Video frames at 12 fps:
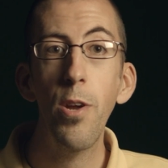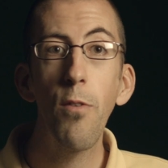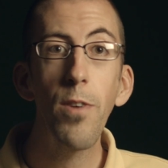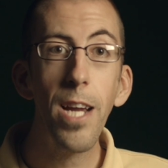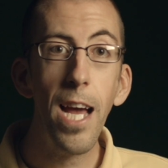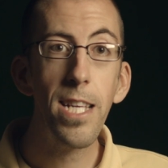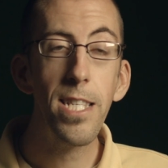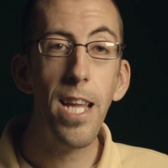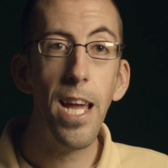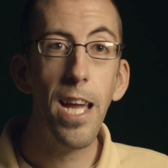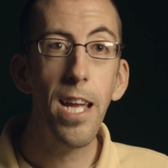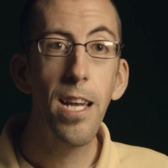overcast
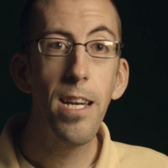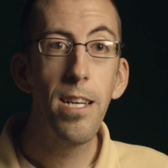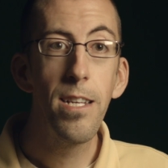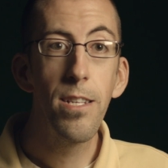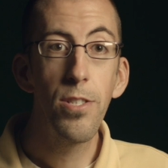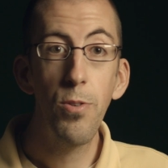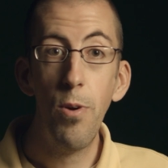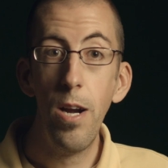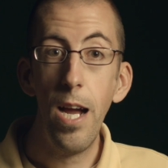day, to our